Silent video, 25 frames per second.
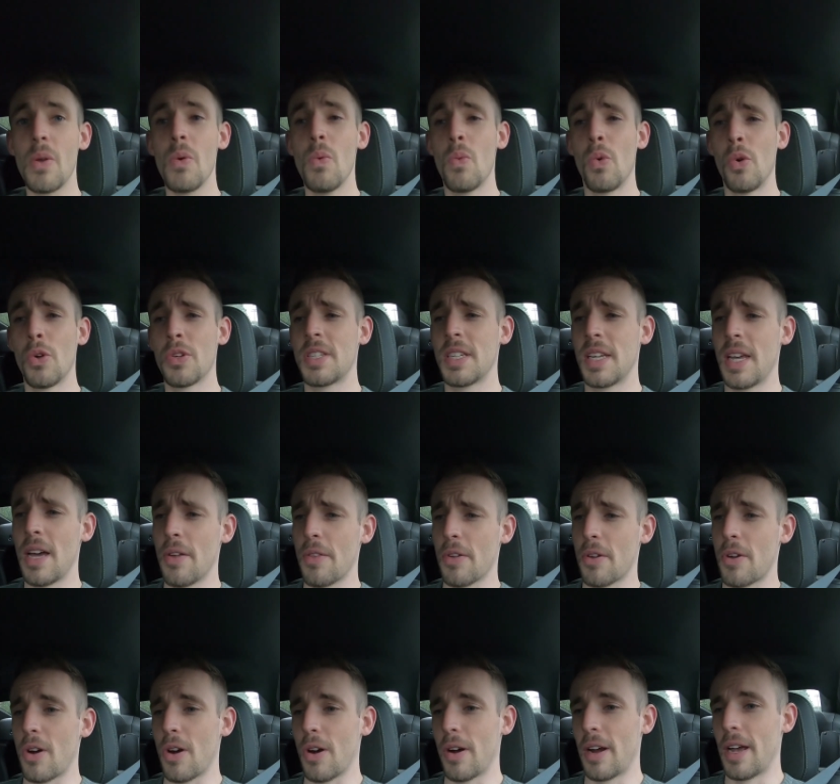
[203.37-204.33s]
we'll see how
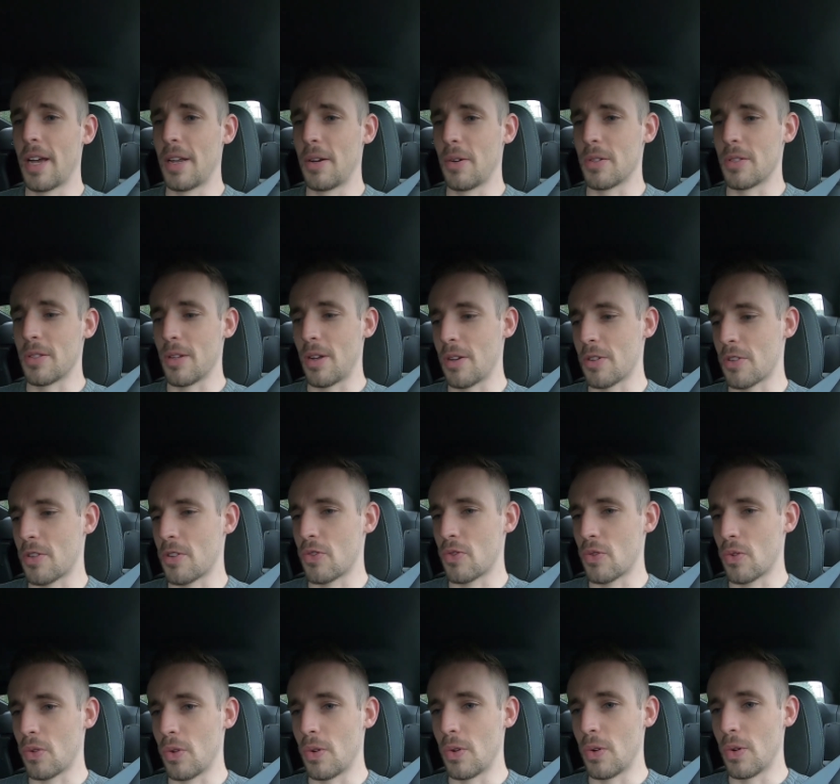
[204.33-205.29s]
the car handles launch
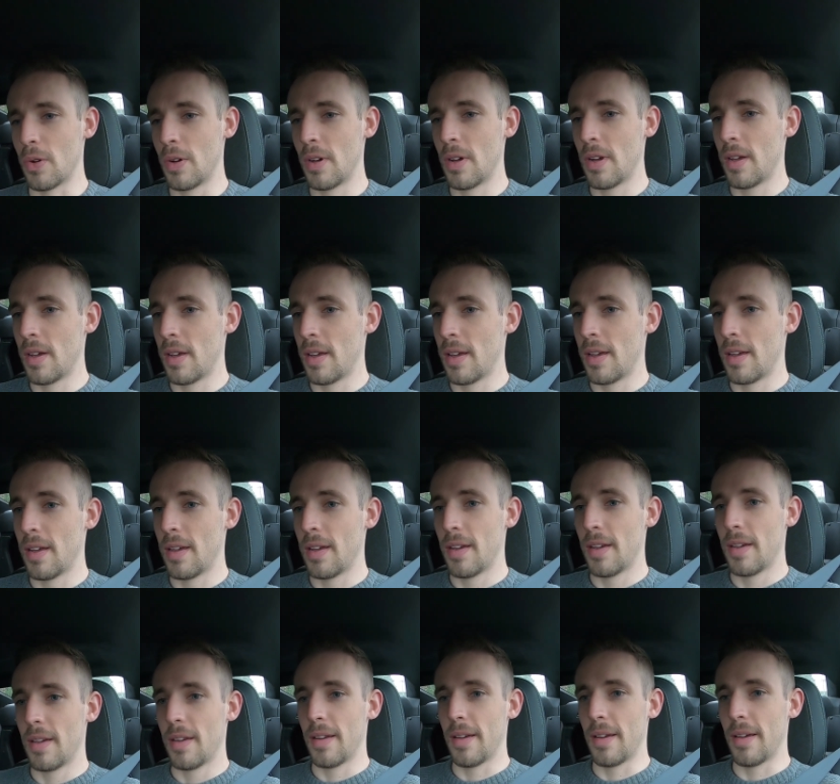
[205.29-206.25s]
control
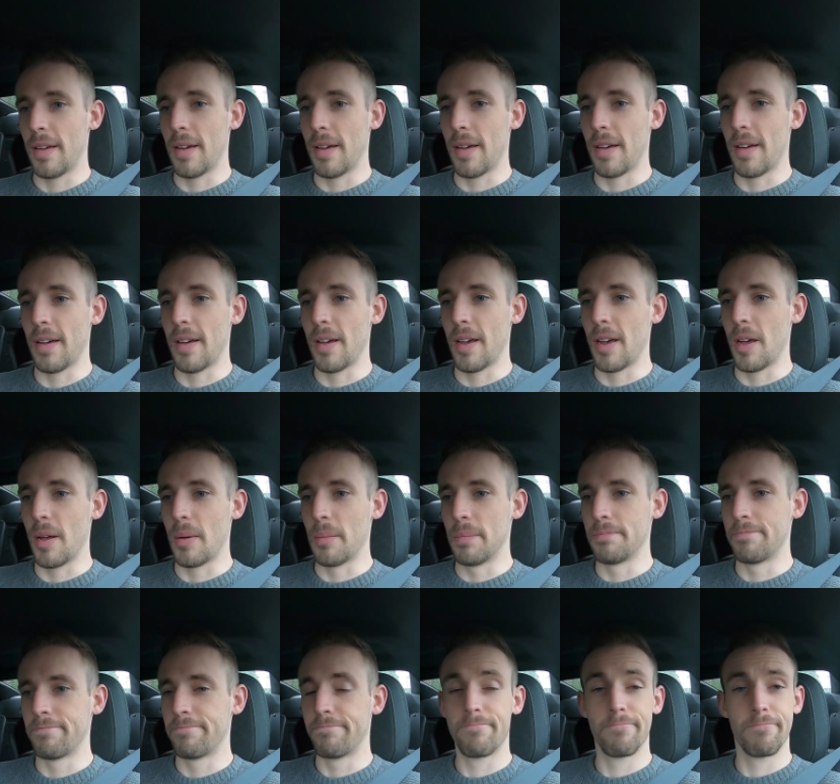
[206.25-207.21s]

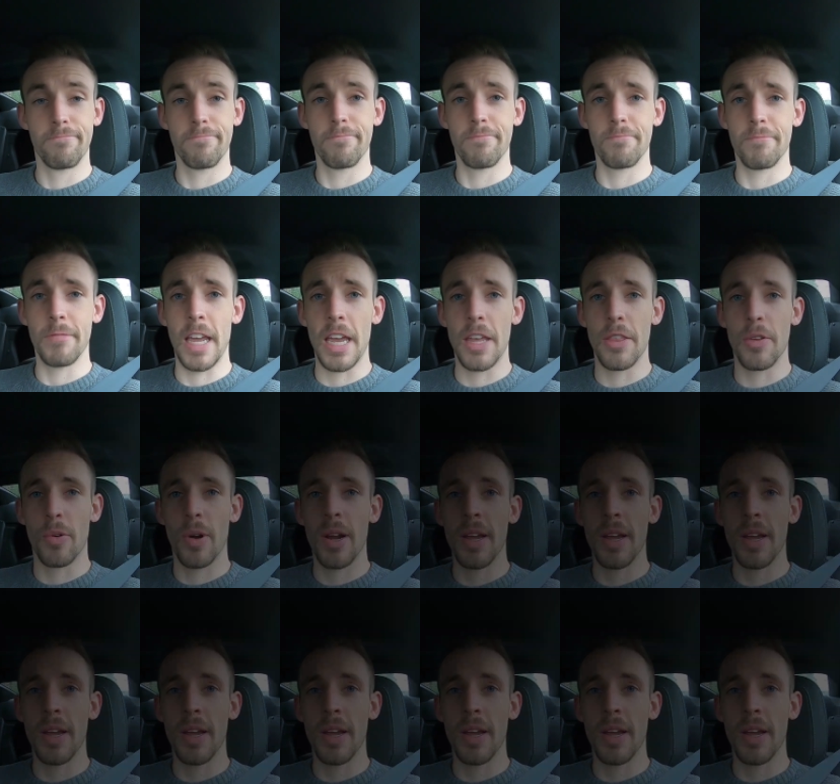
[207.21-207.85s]
in the